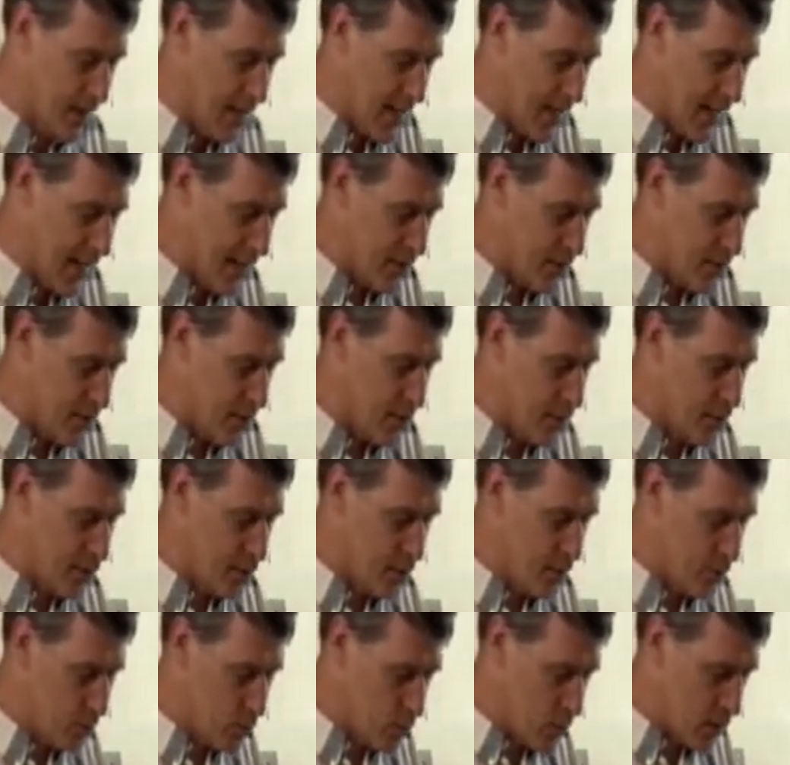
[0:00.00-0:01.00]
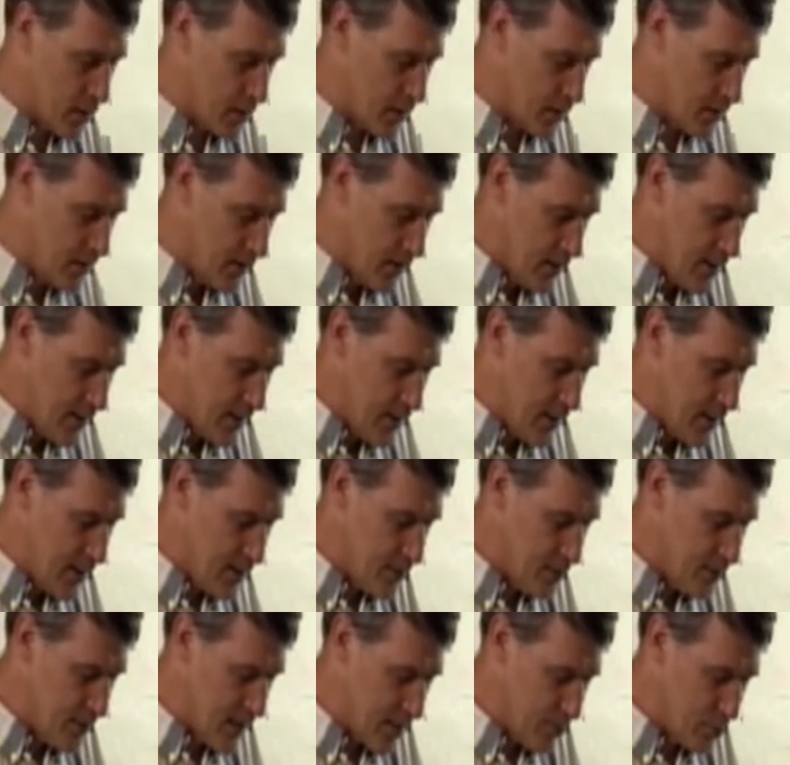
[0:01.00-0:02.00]
And then the third one
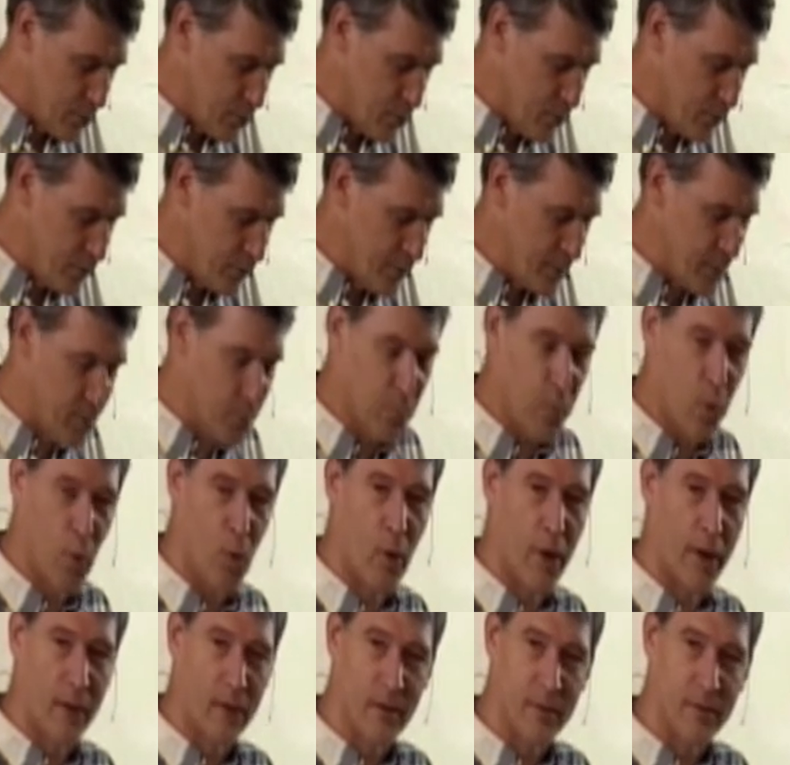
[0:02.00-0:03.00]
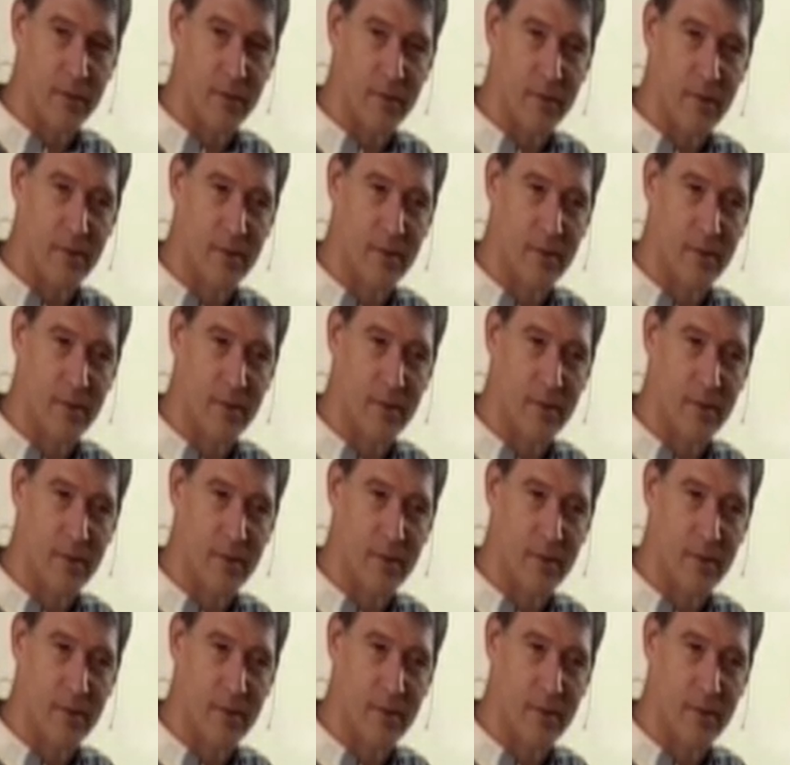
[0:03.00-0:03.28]
is that proof is pointless,